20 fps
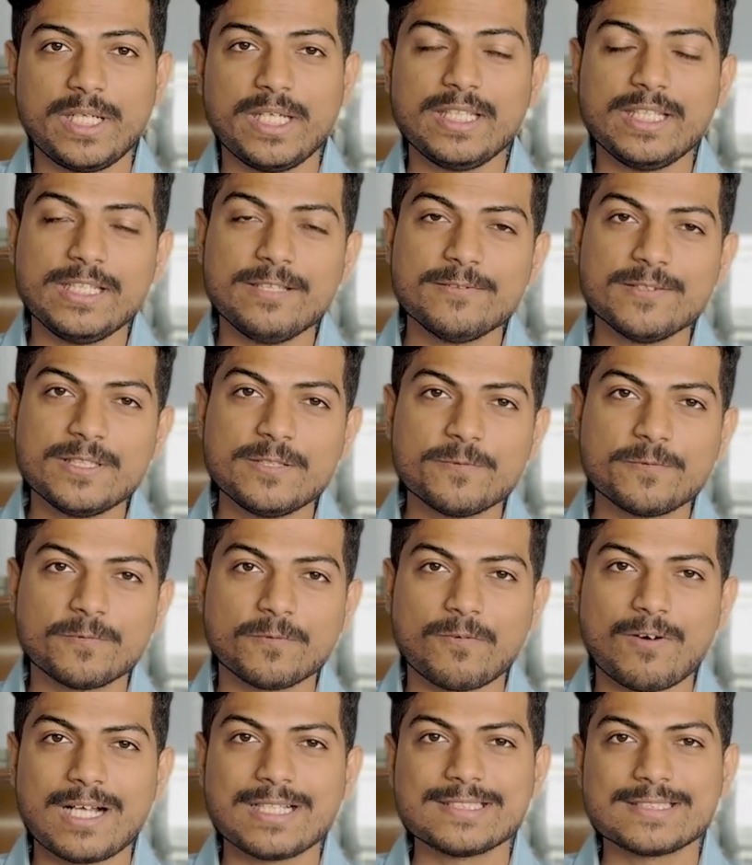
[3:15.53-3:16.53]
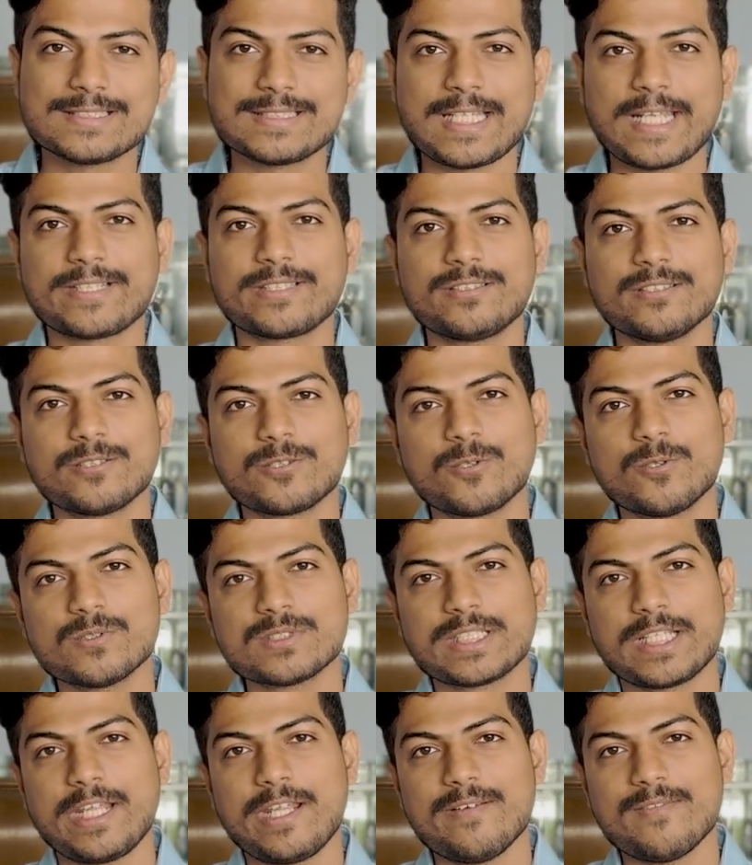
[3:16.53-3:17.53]
way, even if one sector
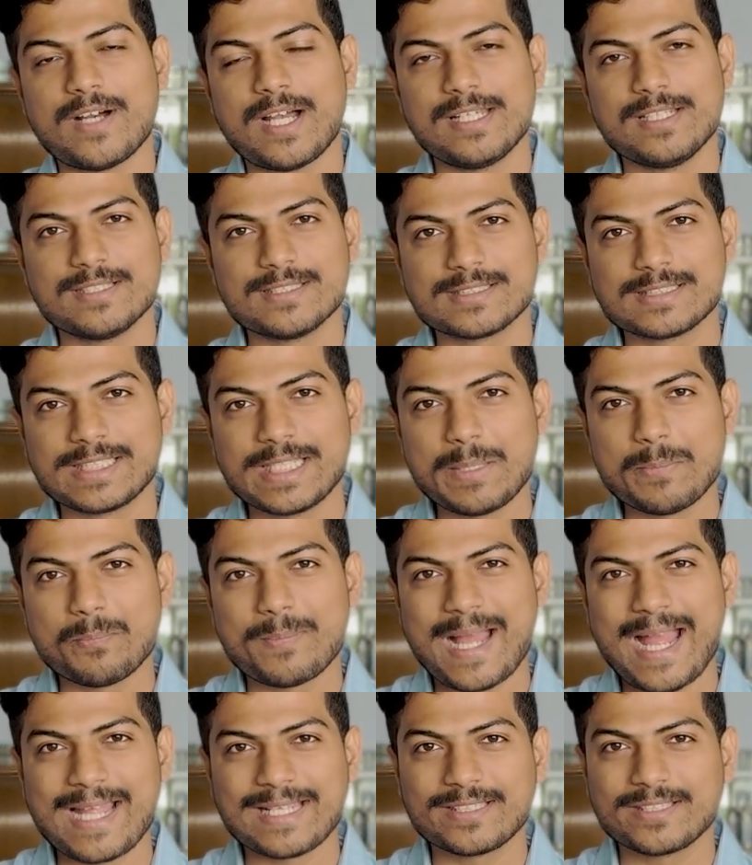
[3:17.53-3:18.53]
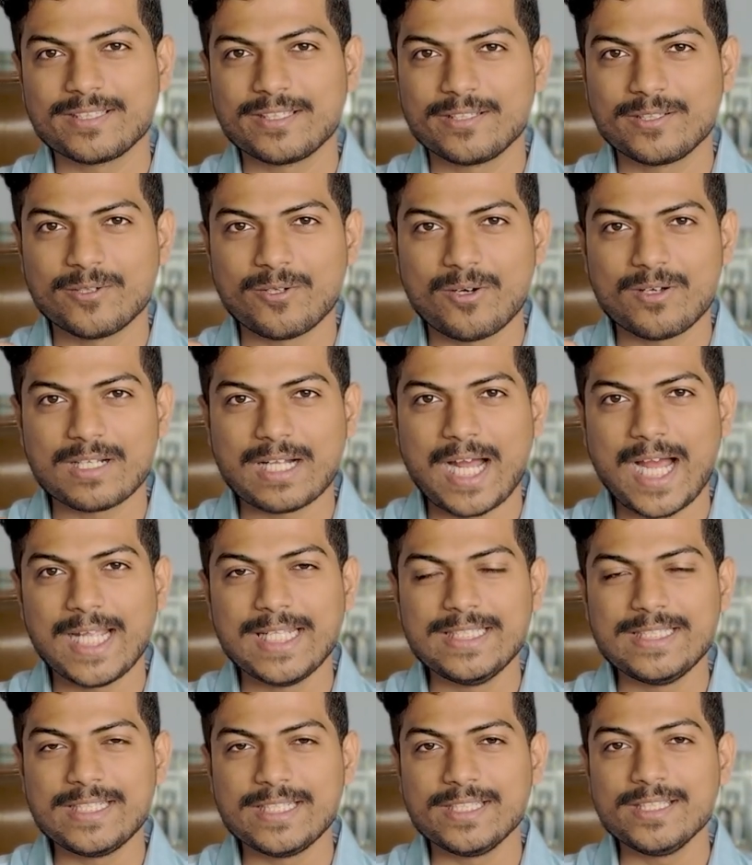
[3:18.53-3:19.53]
goes haywire, say banking or
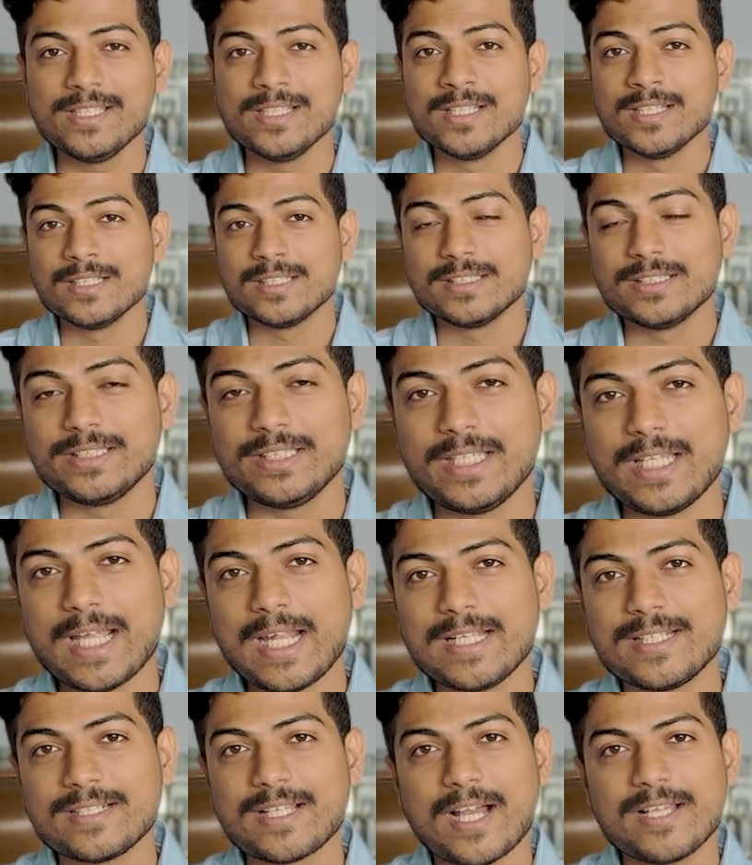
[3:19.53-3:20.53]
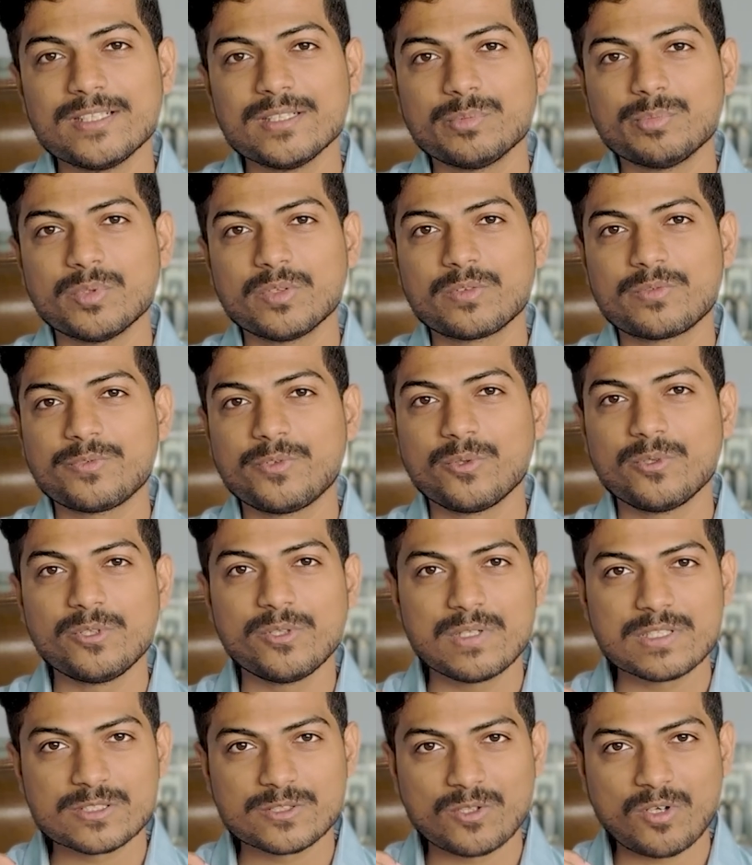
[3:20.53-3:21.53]
IT, the entire
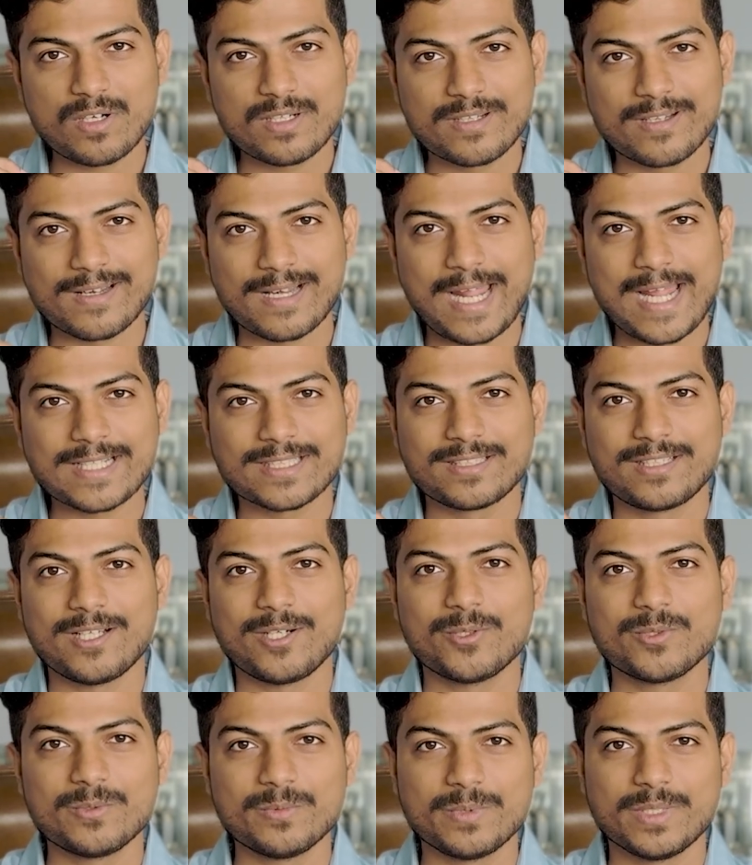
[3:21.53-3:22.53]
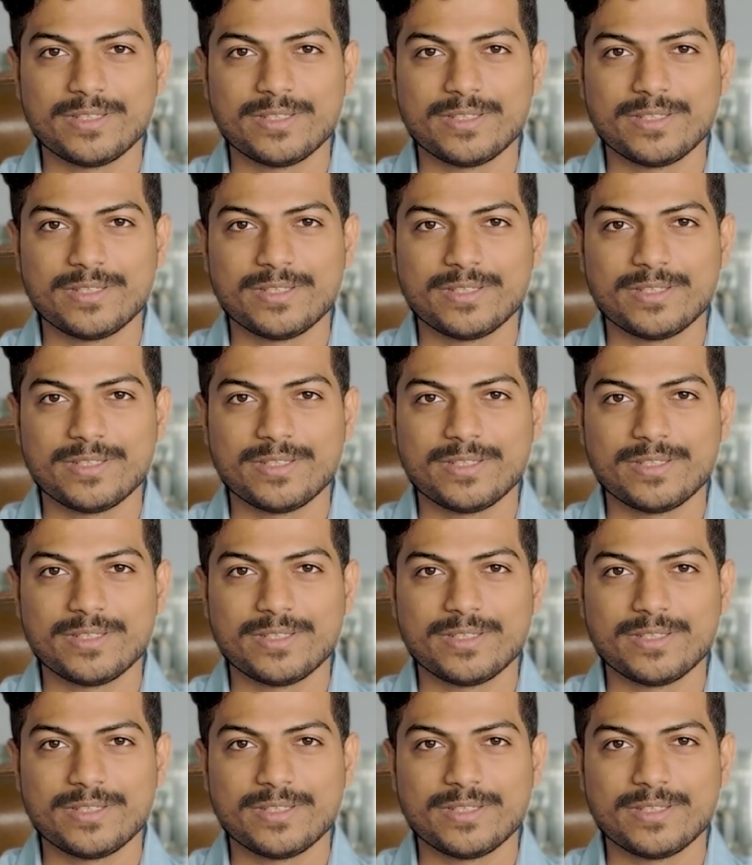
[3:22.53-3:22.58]
portfolio is not dragged down